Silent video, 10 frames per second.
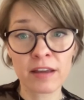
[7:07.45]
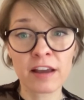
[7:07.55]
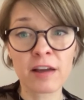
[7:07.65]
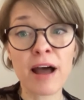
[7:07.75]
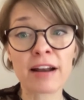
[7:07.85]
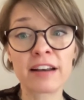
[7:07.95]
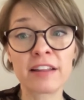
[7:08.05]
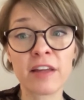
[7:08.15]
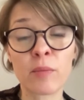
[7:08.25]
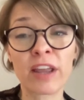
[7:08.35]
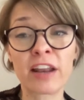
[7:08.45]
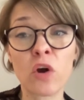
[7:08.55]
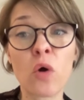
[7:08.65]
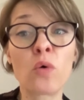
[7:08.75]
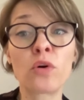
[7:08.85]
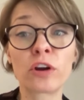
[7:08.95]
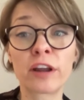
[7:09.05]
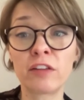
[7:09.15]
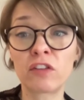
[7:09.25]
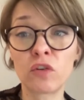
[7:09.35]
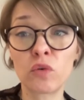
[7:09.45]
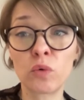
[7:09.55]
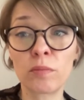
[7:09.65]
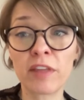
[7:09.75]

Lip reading: Commodity that we can own or consume,